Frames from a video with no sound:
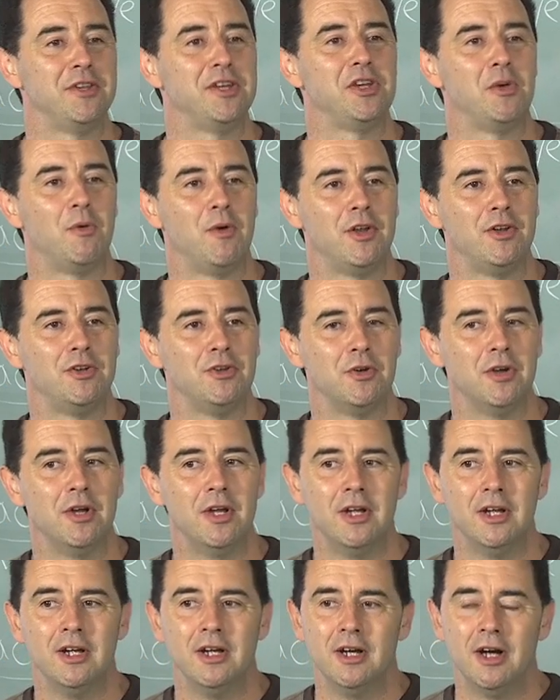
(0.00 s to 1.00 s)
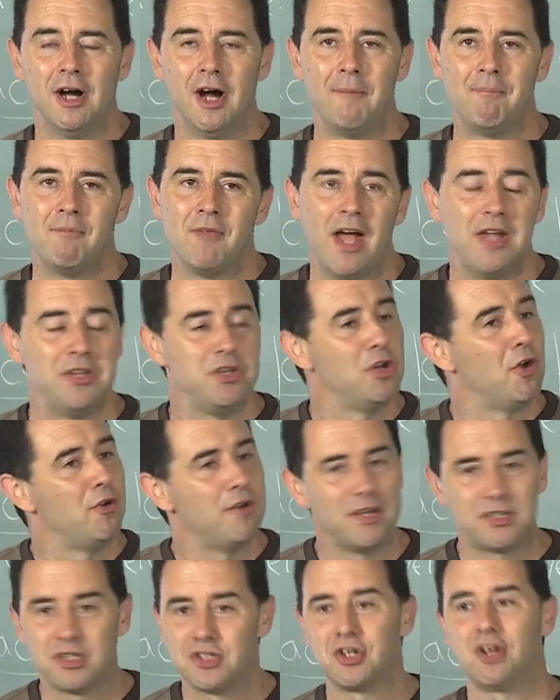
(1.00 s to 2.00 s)
you think you want to do. Um, and you don't
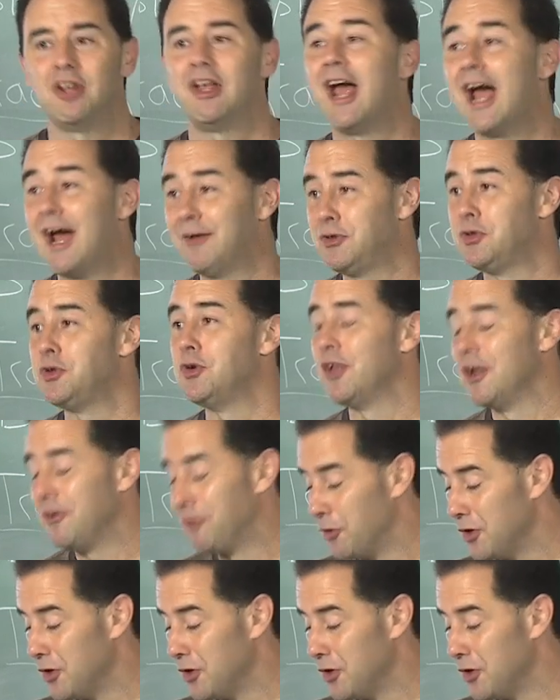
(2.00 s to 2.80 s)
necessarily have to do that.